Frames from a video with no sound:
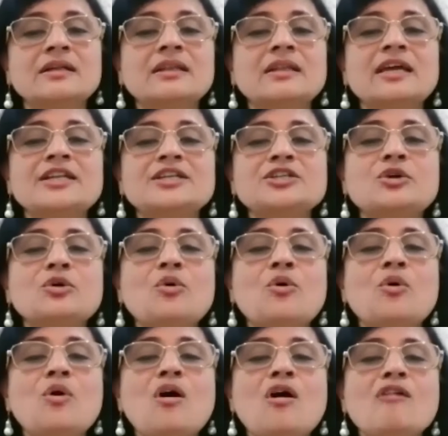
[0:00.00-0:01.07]
Let
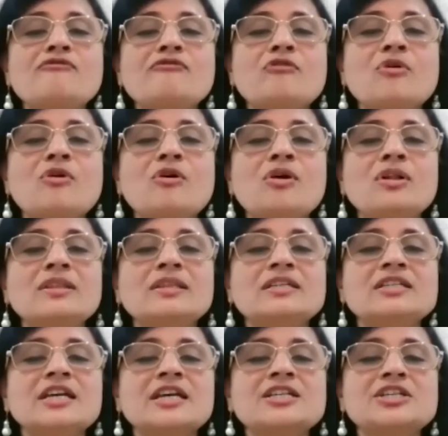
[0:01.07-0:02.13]
go of all the
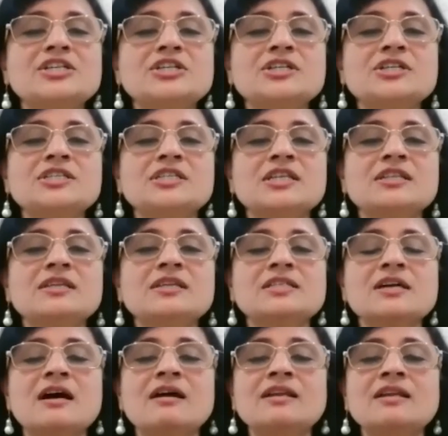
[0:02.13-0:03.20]
tensions in the
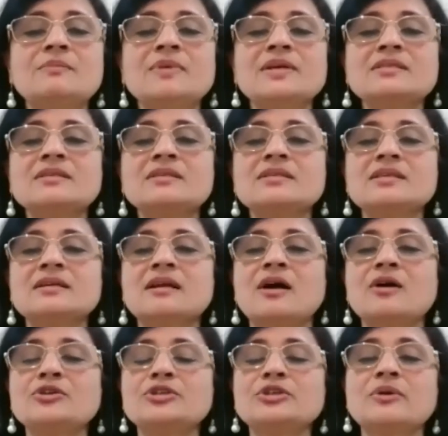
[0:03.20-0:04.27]
tiny muscles
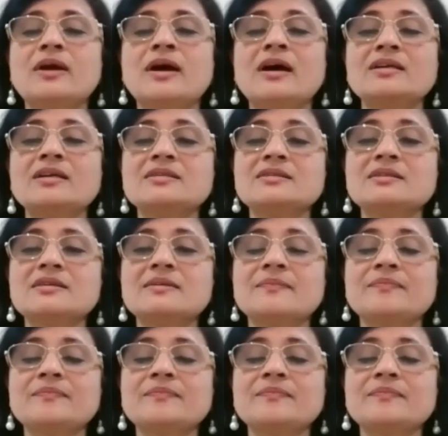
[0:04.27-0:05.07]
around your eyes.